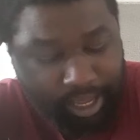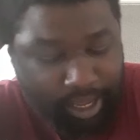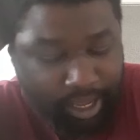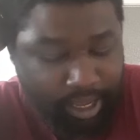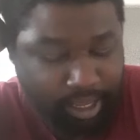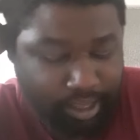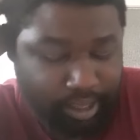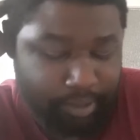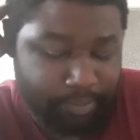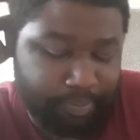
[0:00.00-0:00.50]

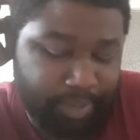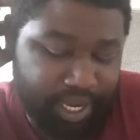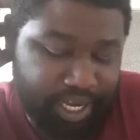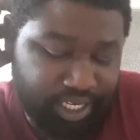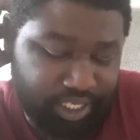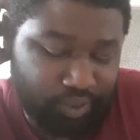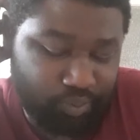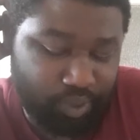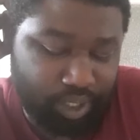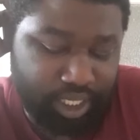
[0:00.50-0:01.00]
The
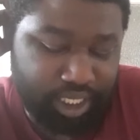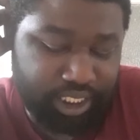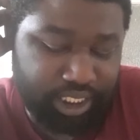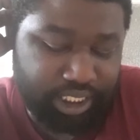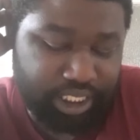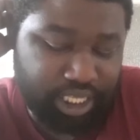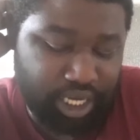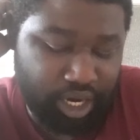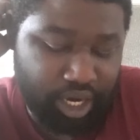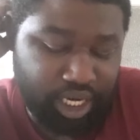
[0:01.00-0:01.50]
biggest one is
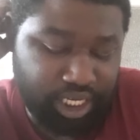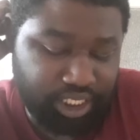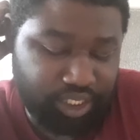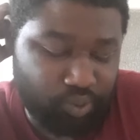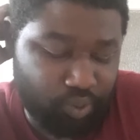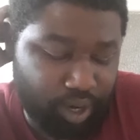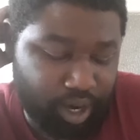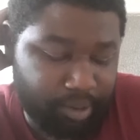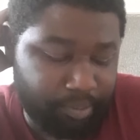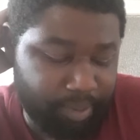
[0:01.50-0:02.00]
30
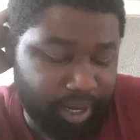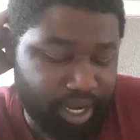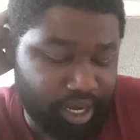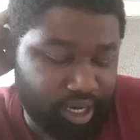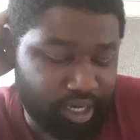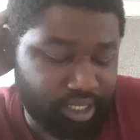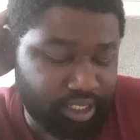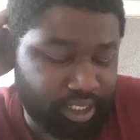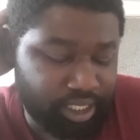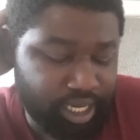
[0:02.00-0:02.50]
square
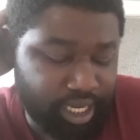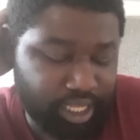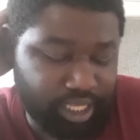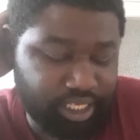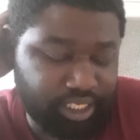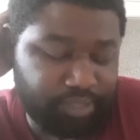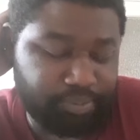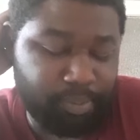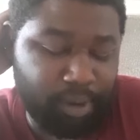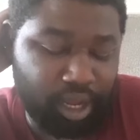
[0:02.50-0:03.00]
meters and the
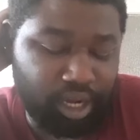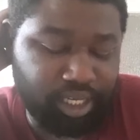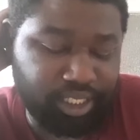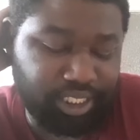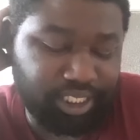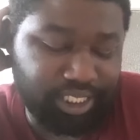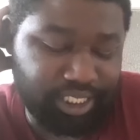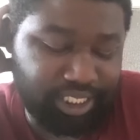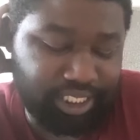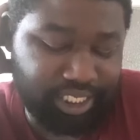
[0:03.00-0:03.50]

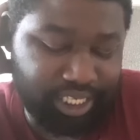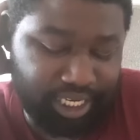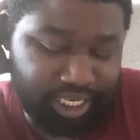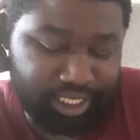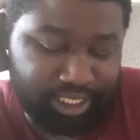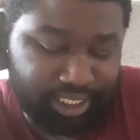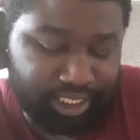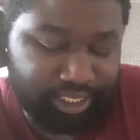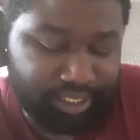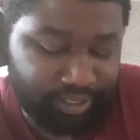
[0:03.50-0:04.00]
smallest is
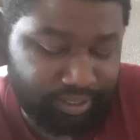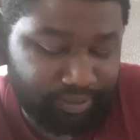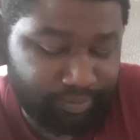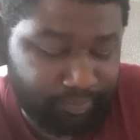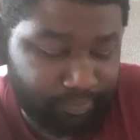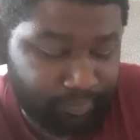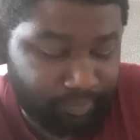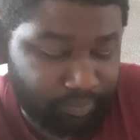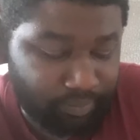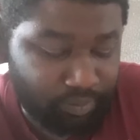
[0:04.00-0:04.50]
6.
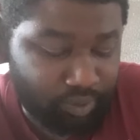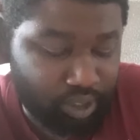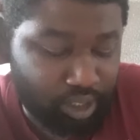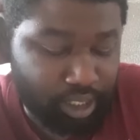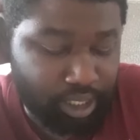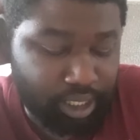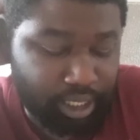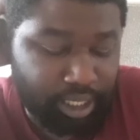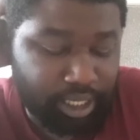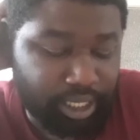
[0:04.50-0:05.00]

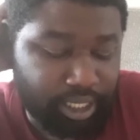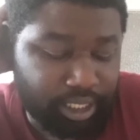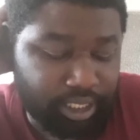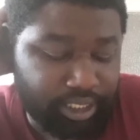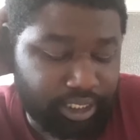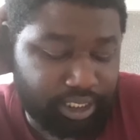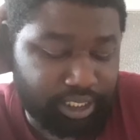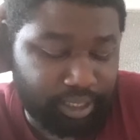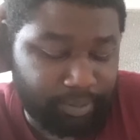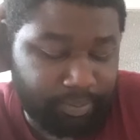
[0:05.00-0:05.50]

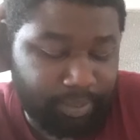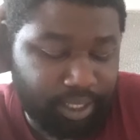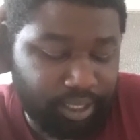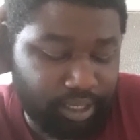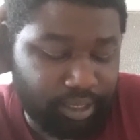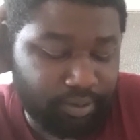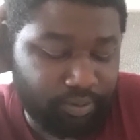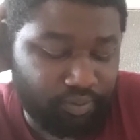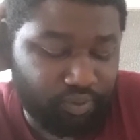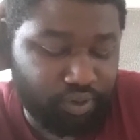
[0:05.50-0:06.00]
Some of
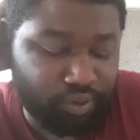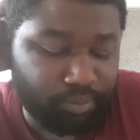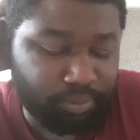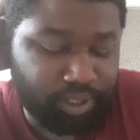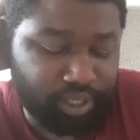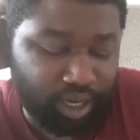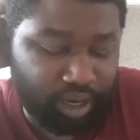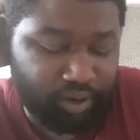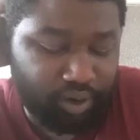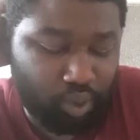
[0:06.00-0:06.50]
the rooms
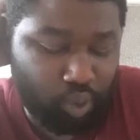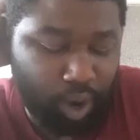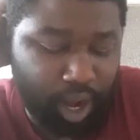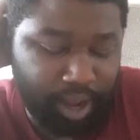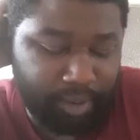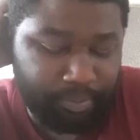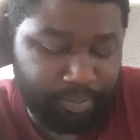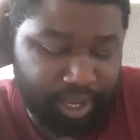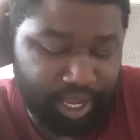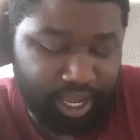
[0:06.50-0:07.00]
are
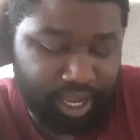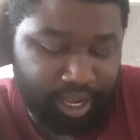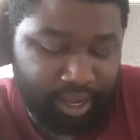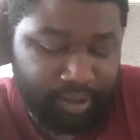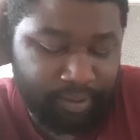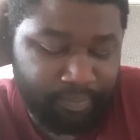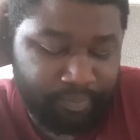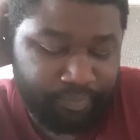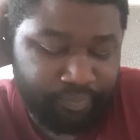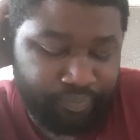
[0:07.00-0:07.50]
quite big.
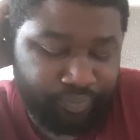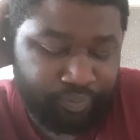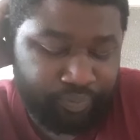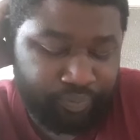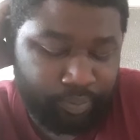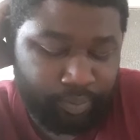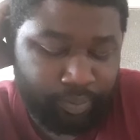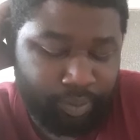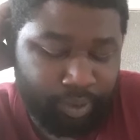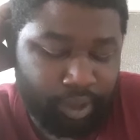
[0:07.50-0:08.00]

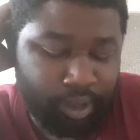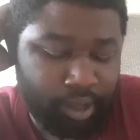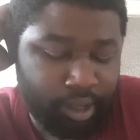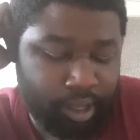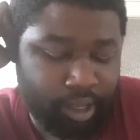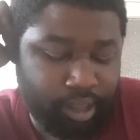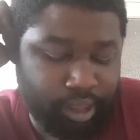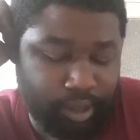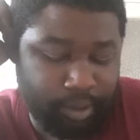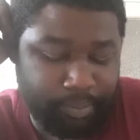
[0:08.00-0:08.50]

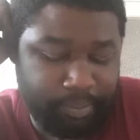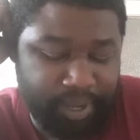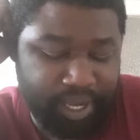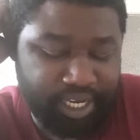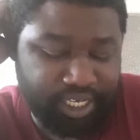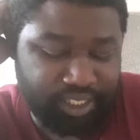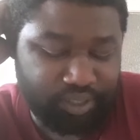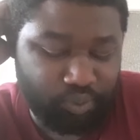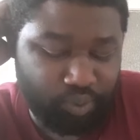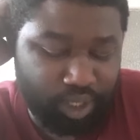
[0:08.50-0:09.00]
The
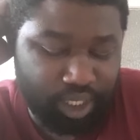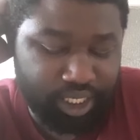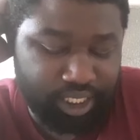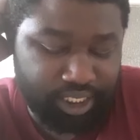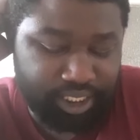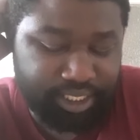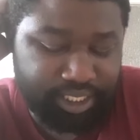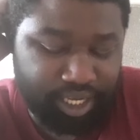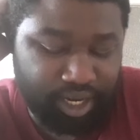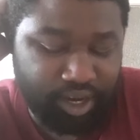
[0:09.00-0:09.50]
biggest one
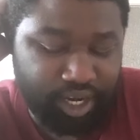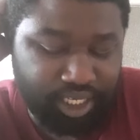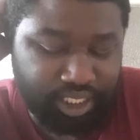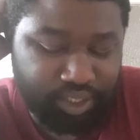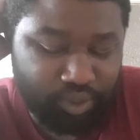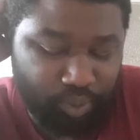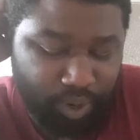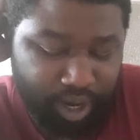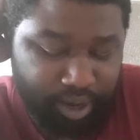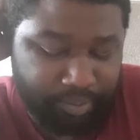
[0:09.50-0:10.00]
is 30
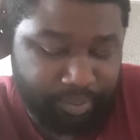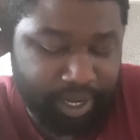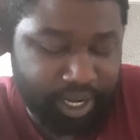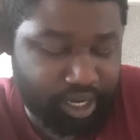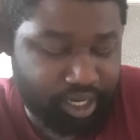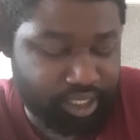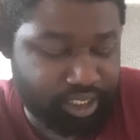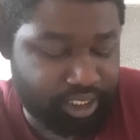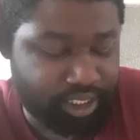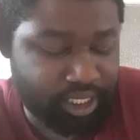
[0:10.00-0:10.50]
square
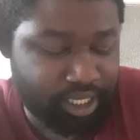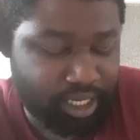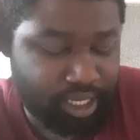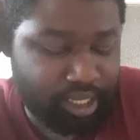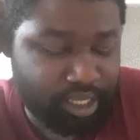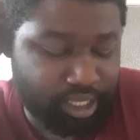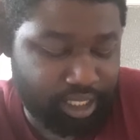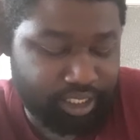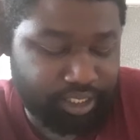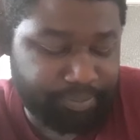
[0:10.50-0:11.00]
meters,
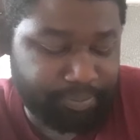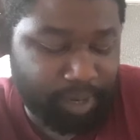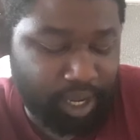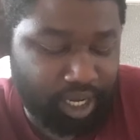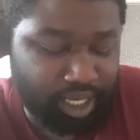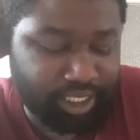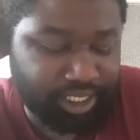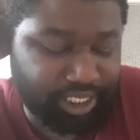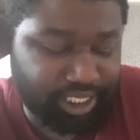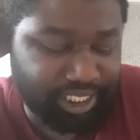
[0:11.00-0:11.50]
the
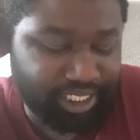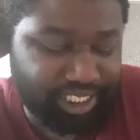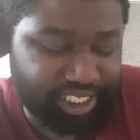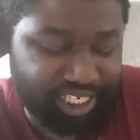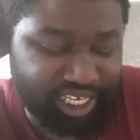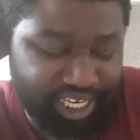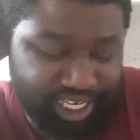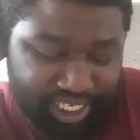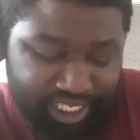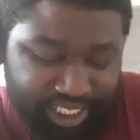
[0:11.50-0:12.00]
smallest is
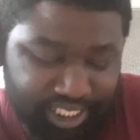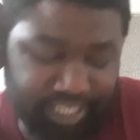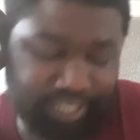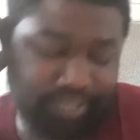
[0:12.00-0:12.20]
6.